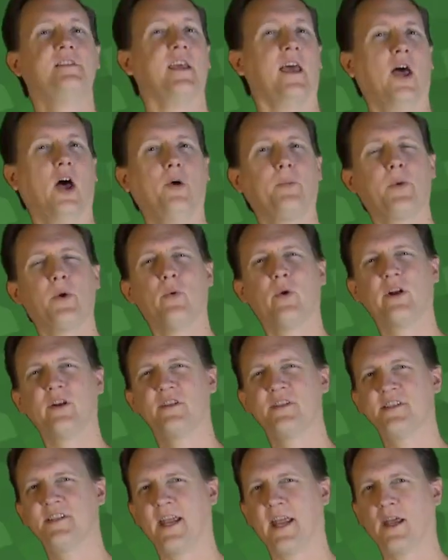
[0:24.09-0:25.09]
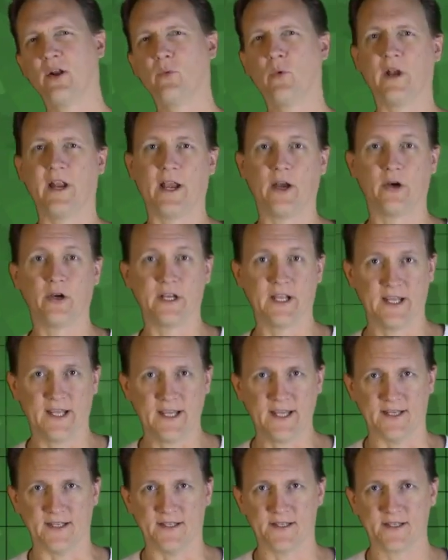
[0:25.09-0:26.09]
To help you understand what area
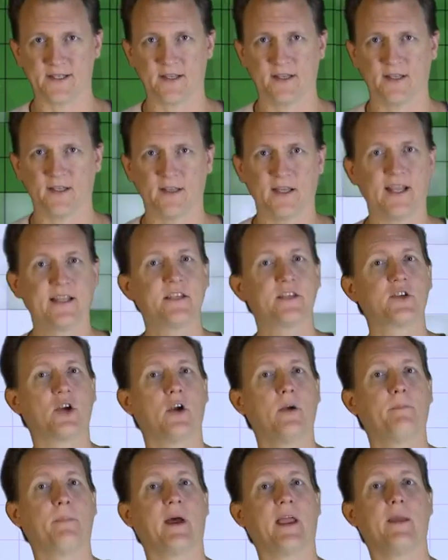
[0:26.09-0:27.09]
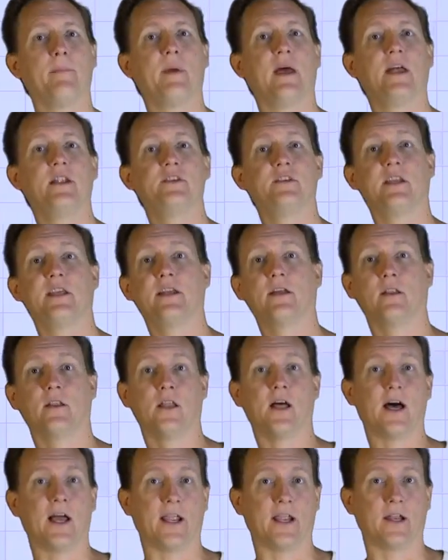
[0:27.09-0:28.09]
is, let's start by imagining a
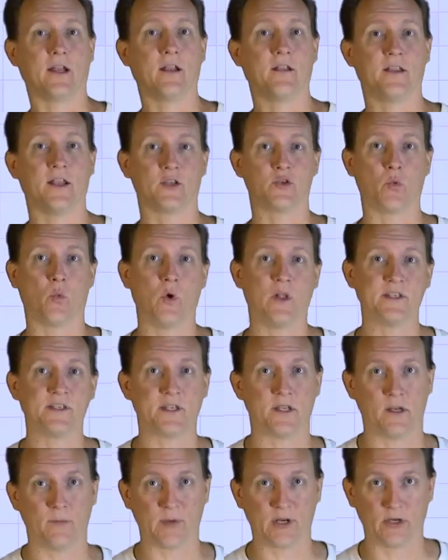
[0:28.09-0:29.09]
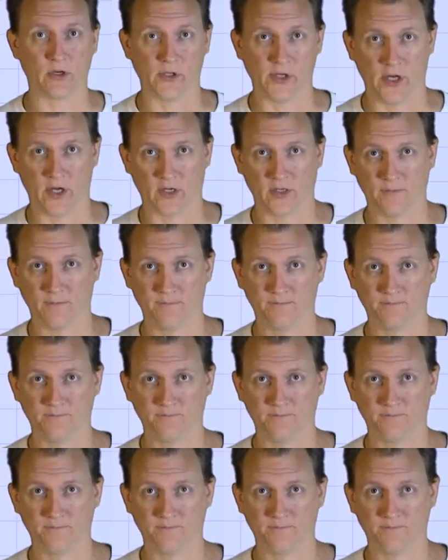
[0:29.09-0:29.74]
line that's 1 centimeter long.